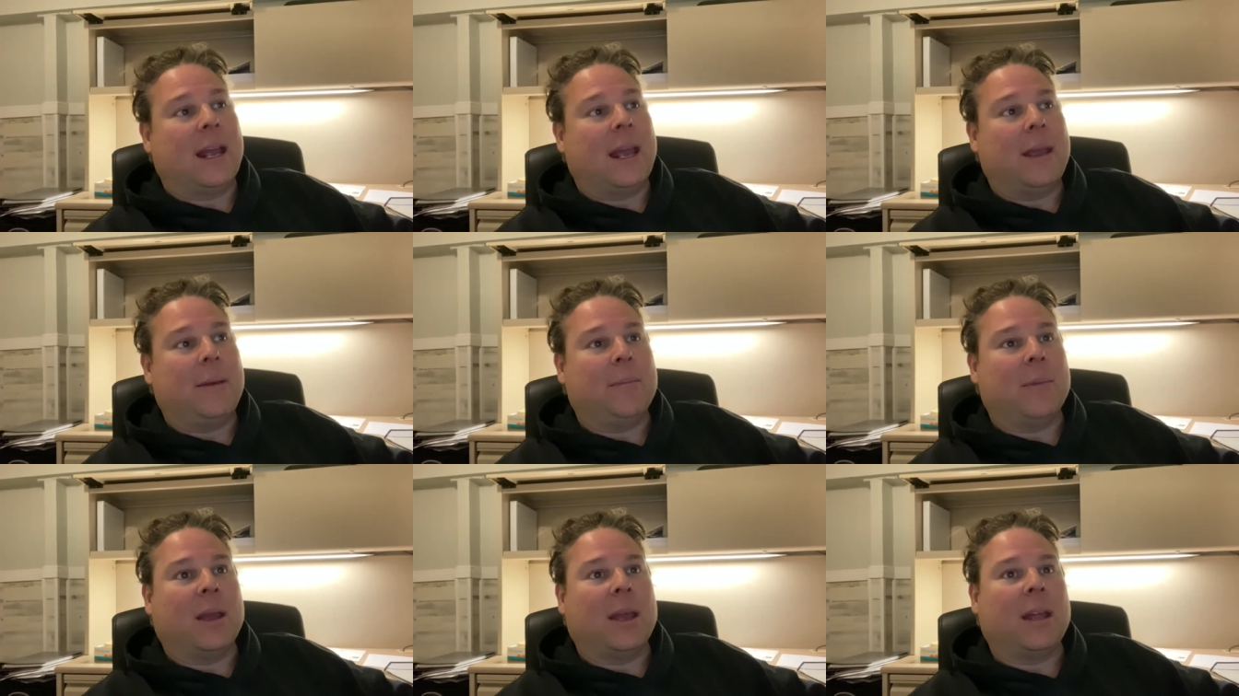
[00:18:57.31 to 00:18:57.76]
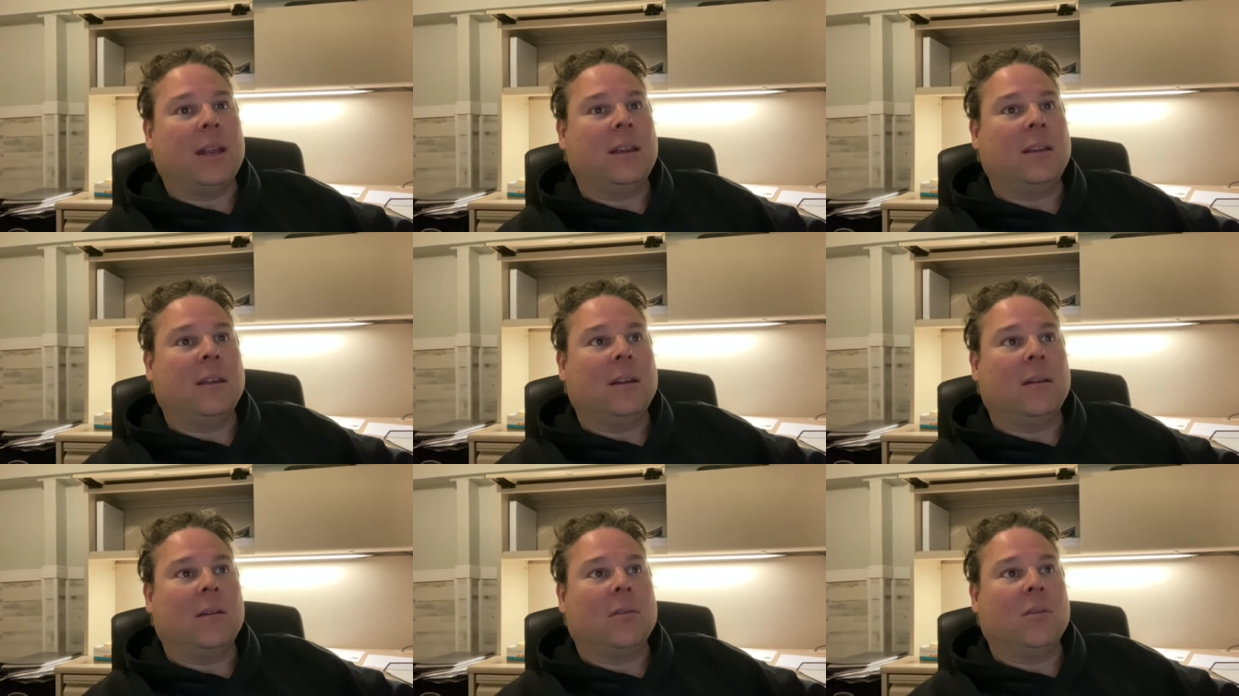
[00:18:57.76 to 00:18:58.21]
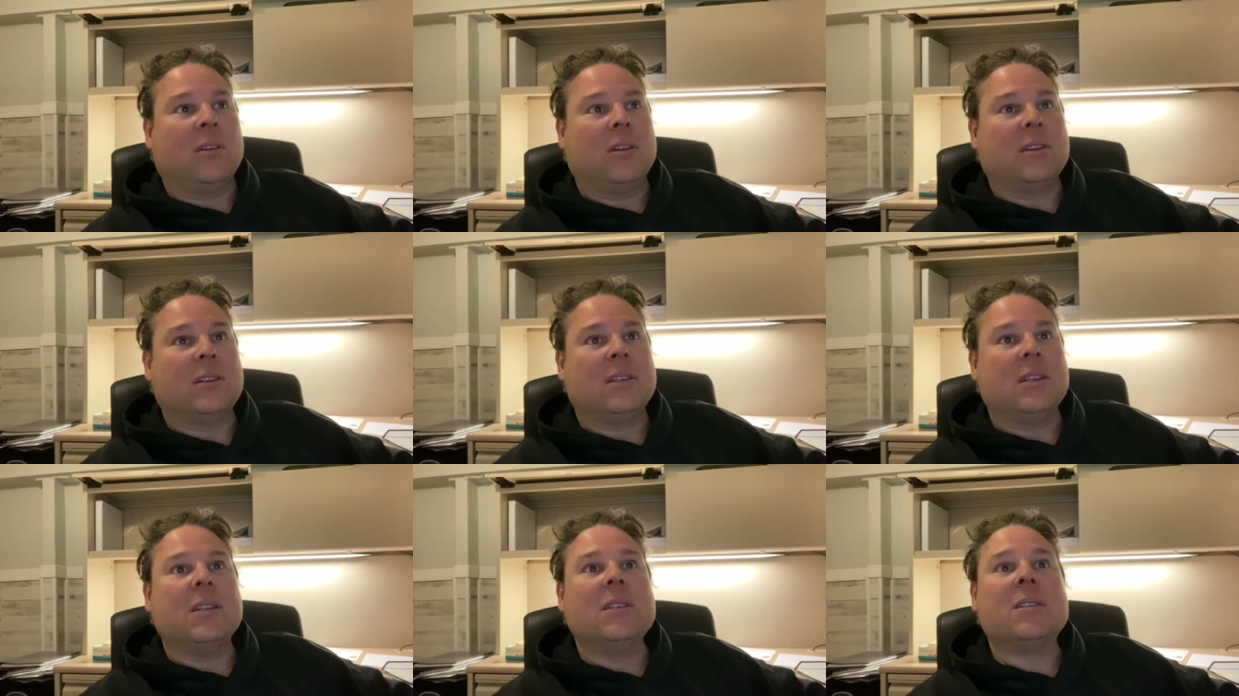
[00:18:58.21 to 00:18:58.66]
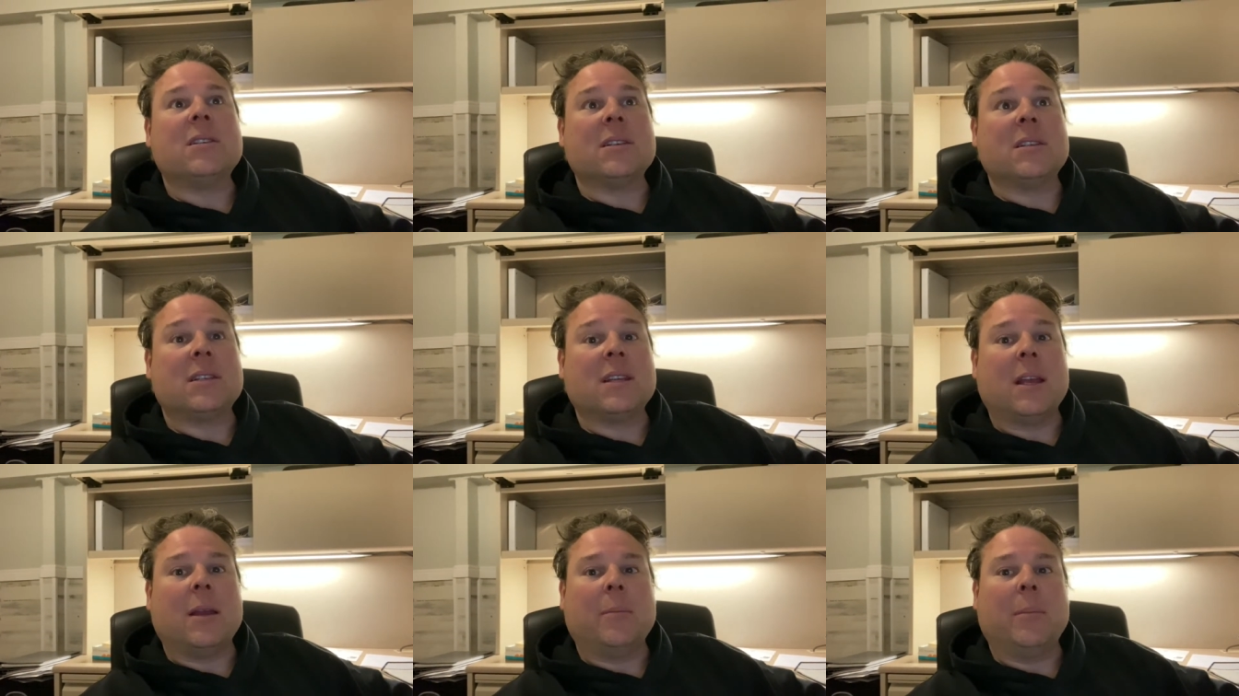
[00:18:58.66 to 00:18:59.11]
hey man, you know, this needs to
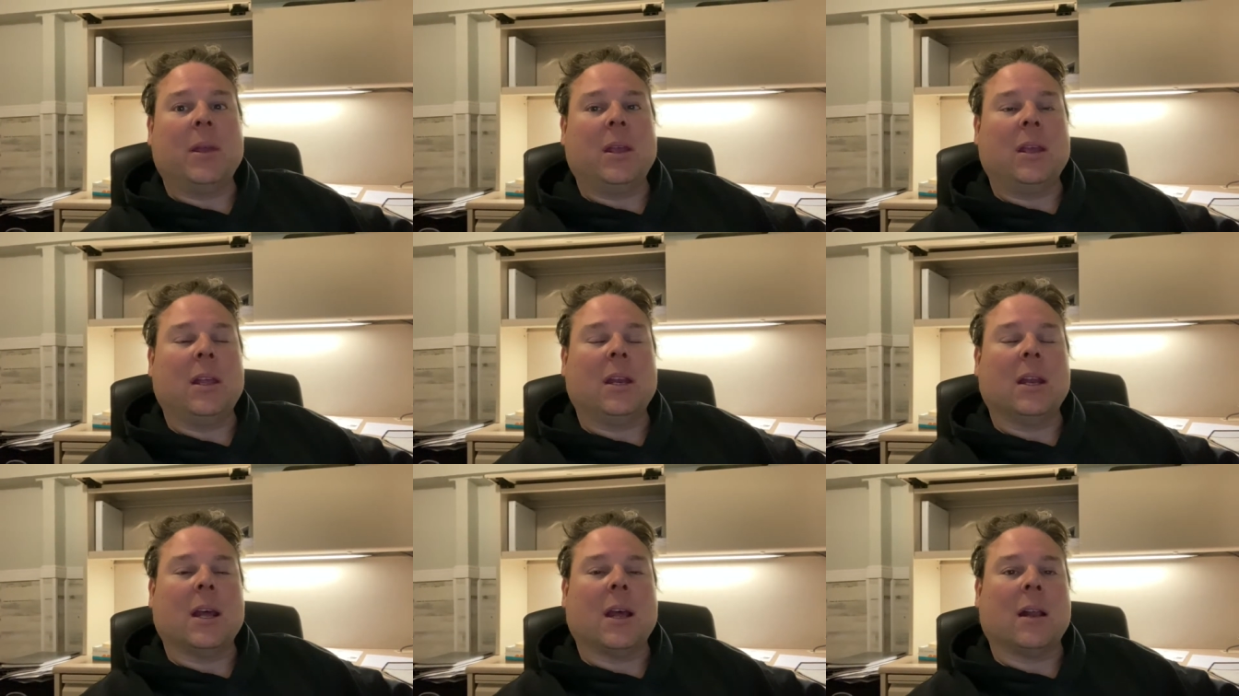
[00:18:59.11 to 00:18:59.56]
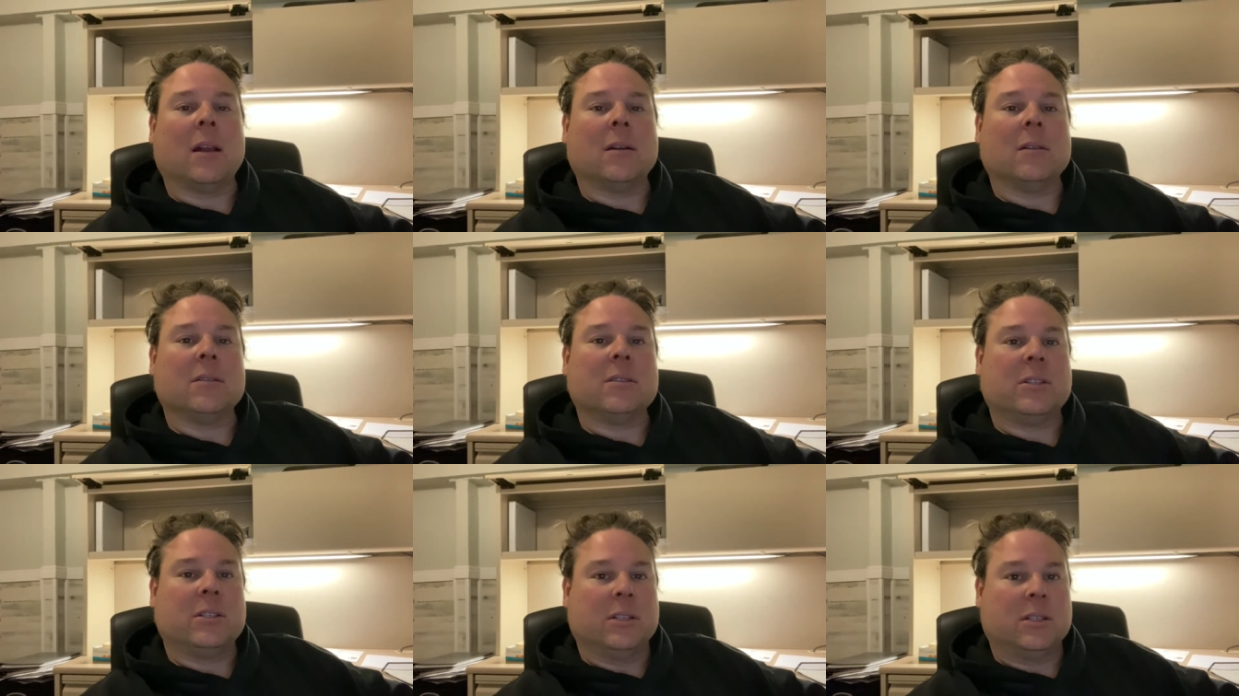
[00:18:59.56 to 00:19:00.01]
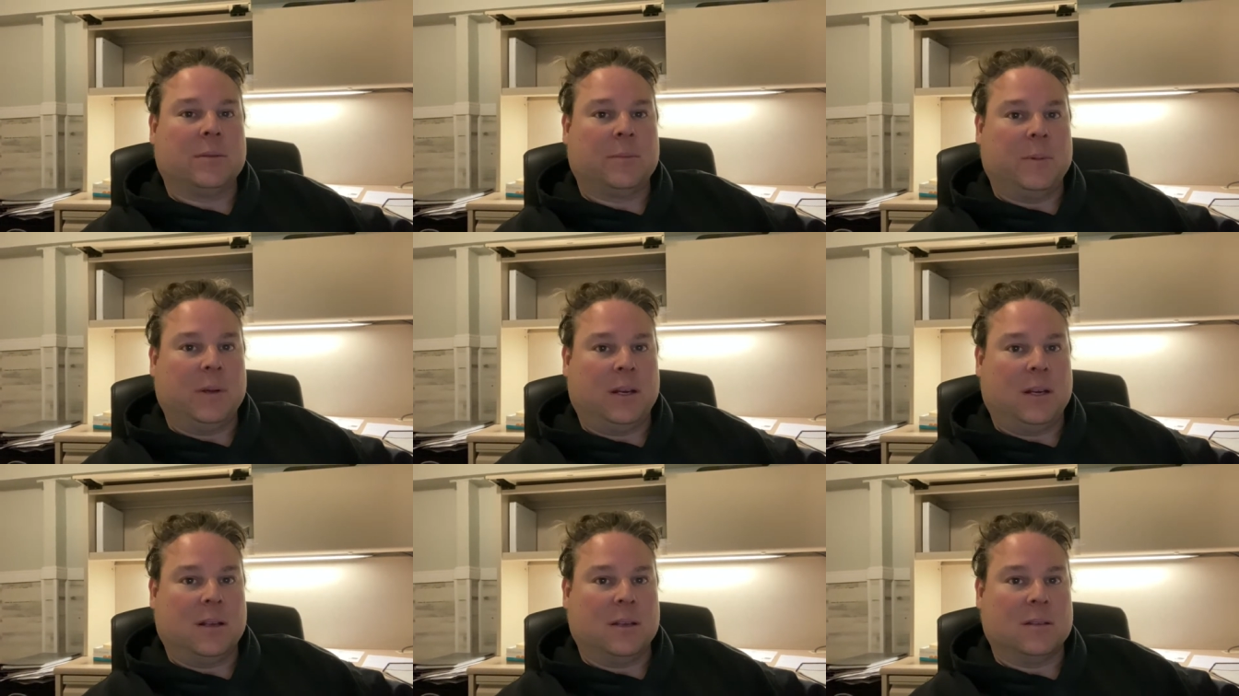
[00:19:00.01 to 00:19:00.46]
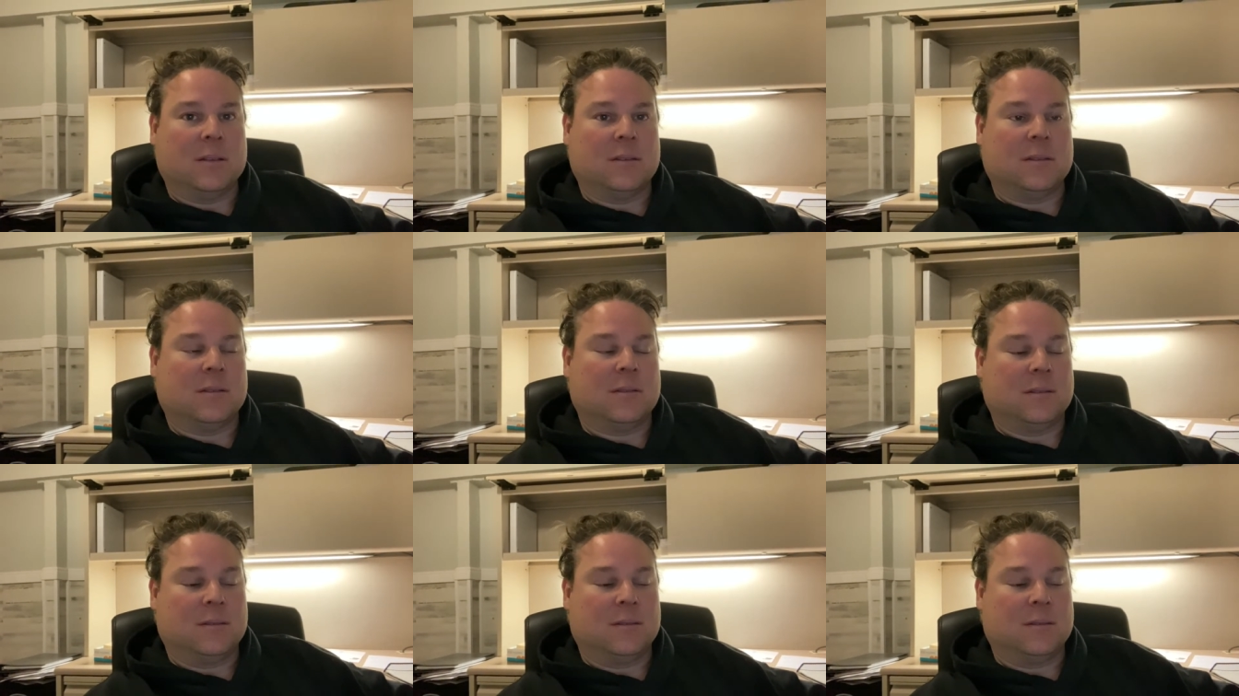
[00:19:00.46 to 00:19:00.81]
say $1 million just because